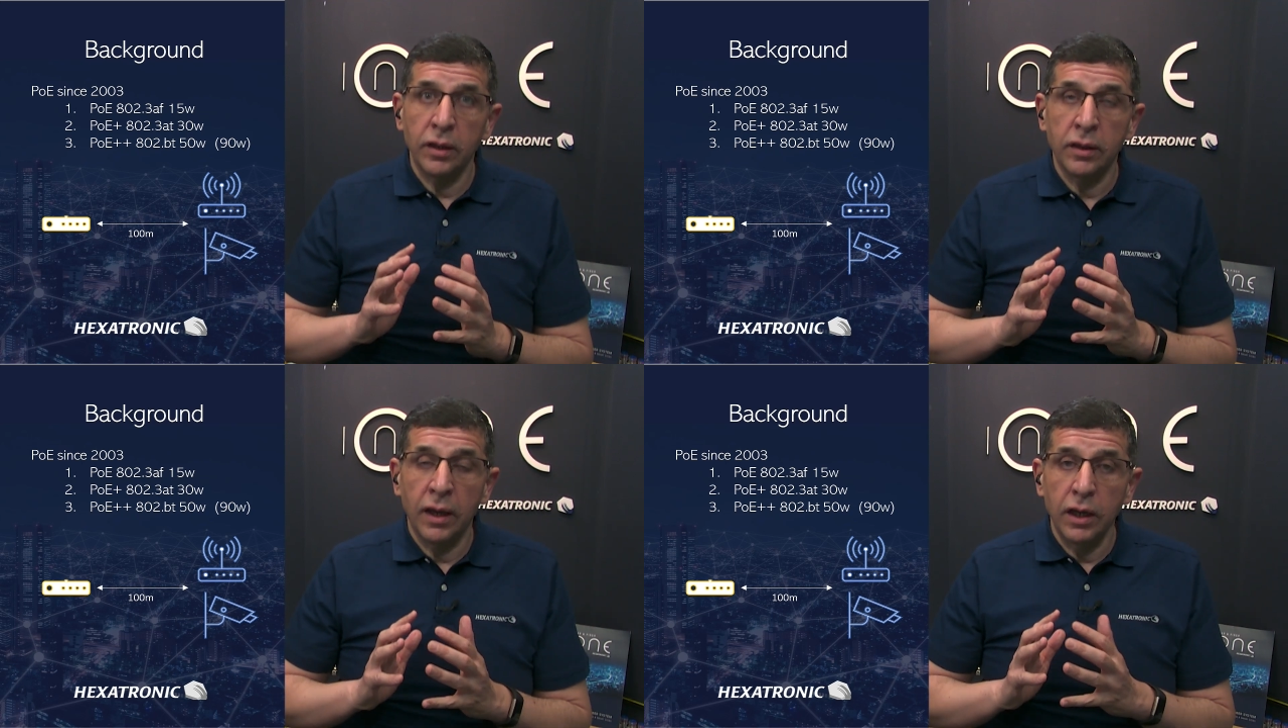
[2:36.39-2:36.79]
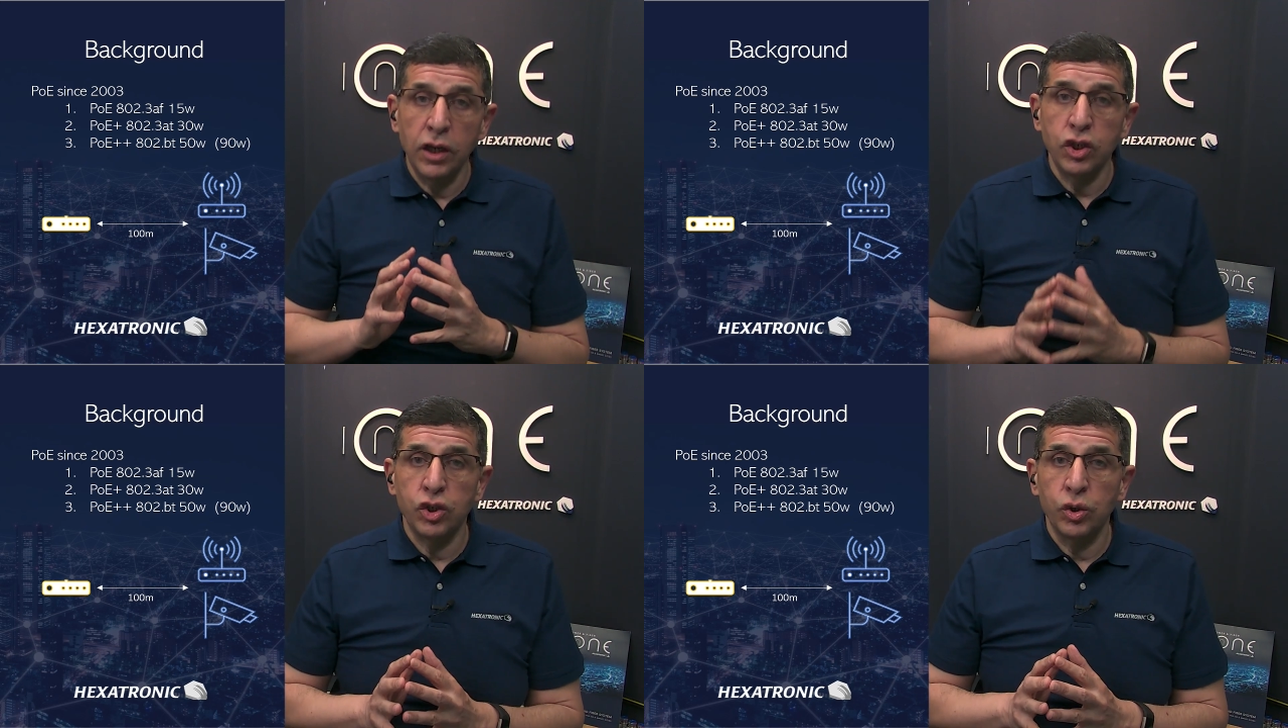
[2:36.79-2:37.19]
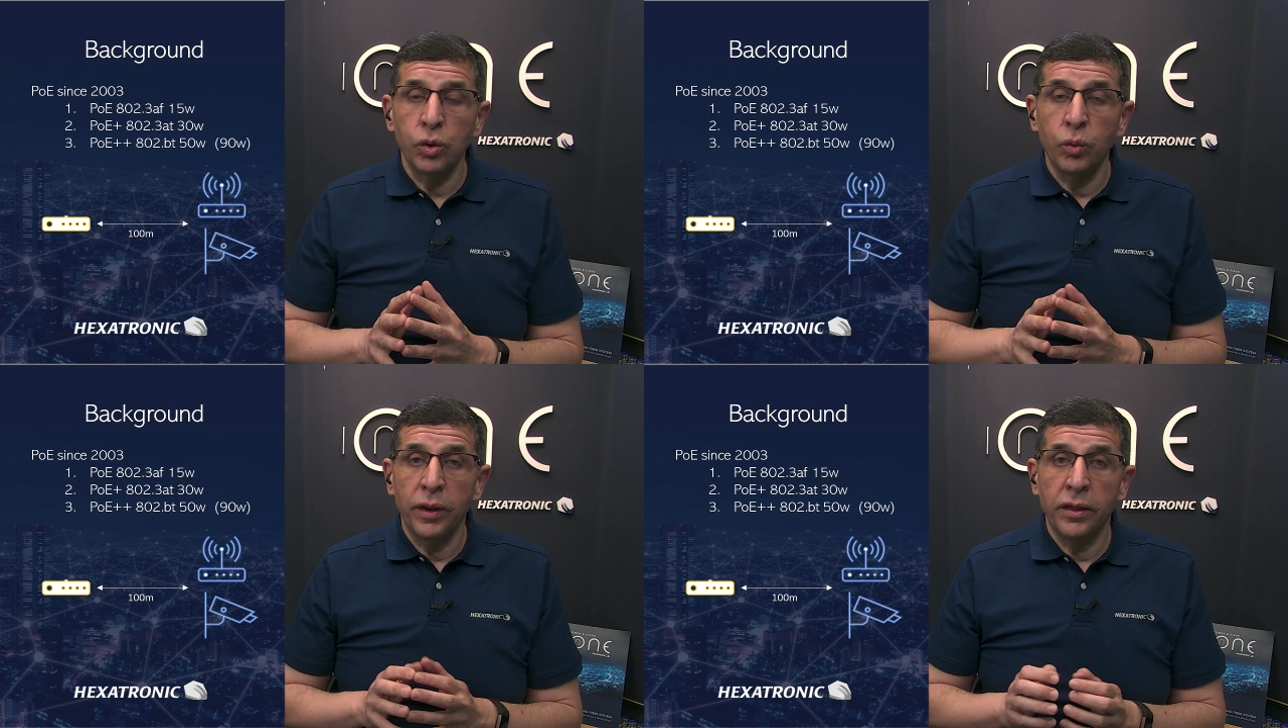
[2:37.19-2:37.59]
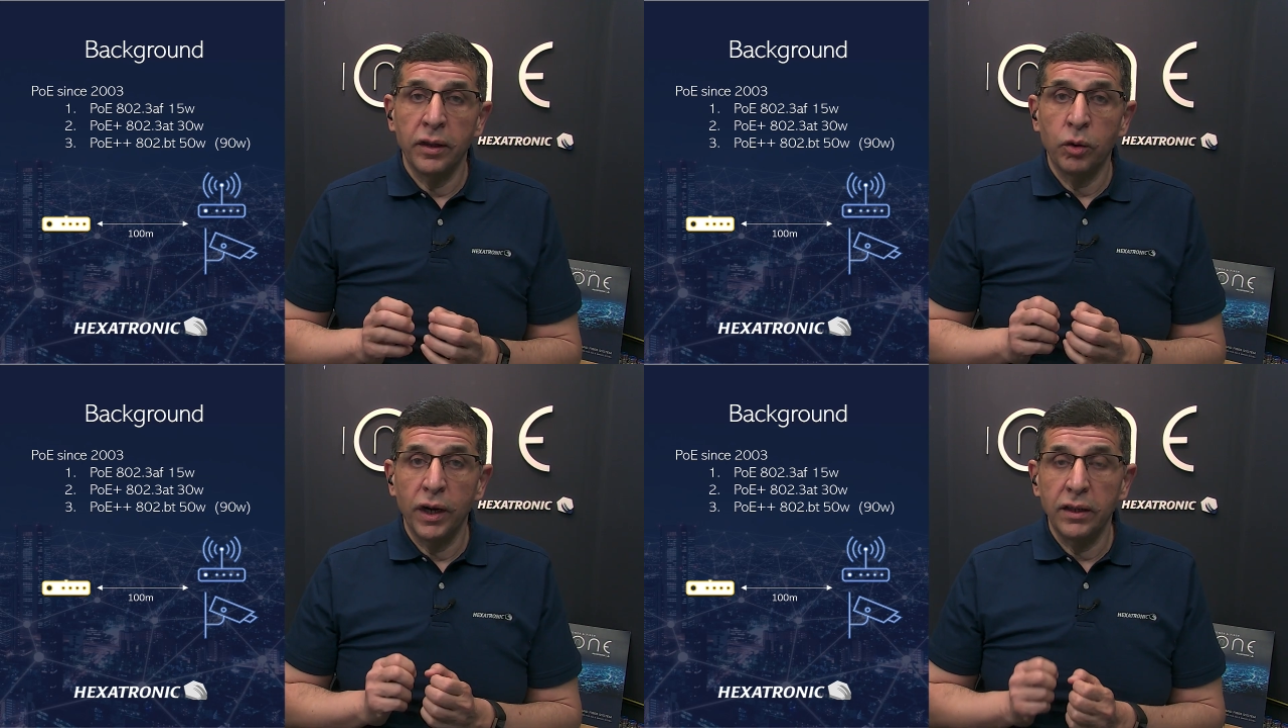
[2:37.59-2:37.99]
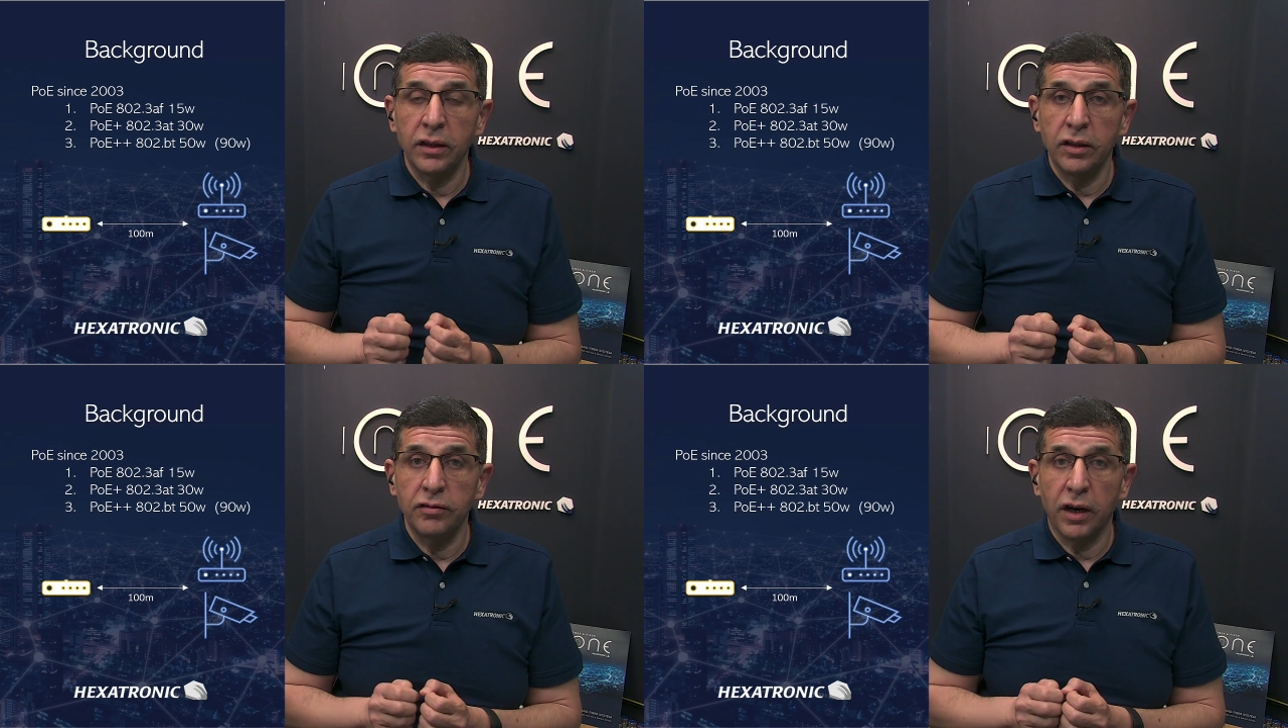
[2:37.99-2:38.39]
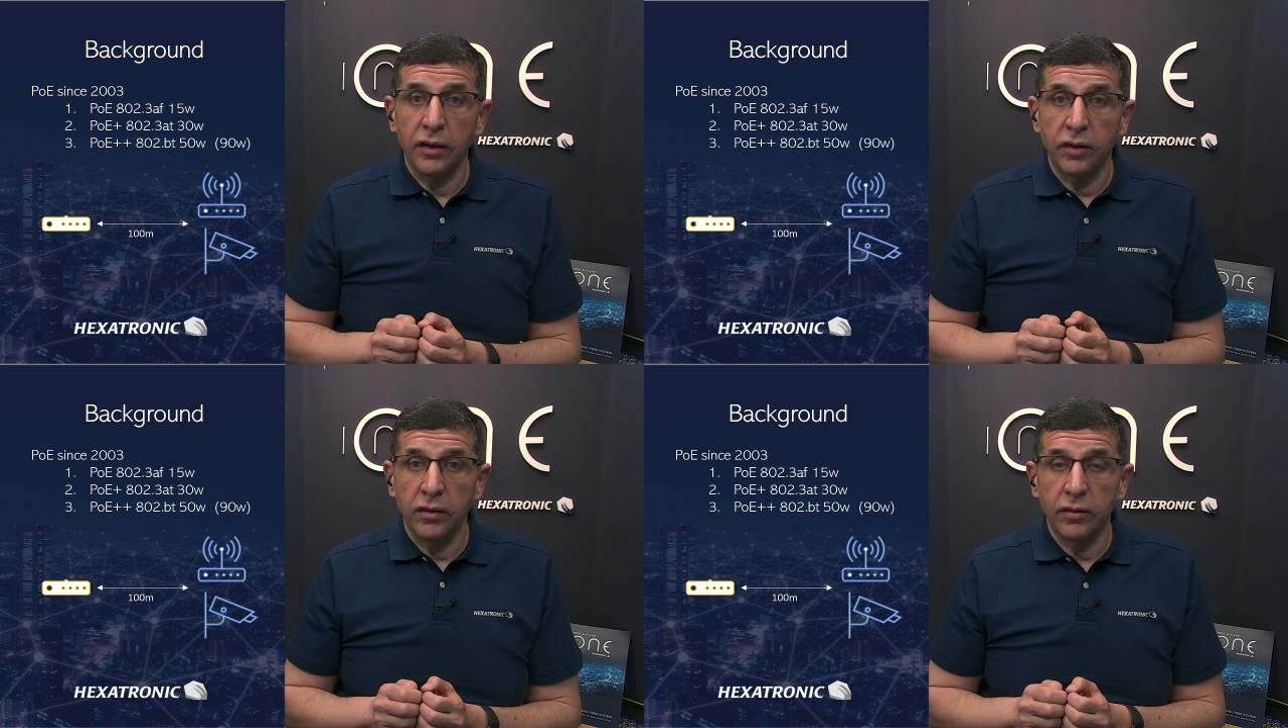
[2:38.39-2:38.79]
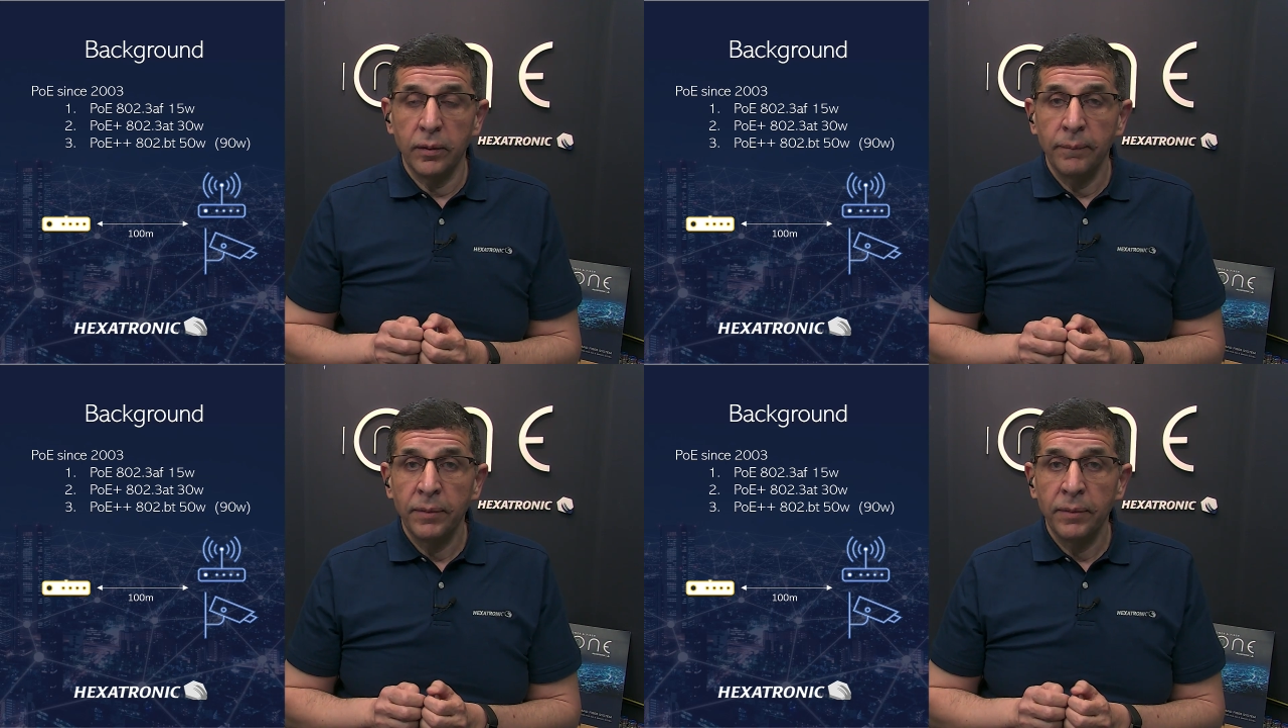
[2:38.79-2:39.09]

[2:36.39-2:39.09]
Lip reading: the issue with connecting devices.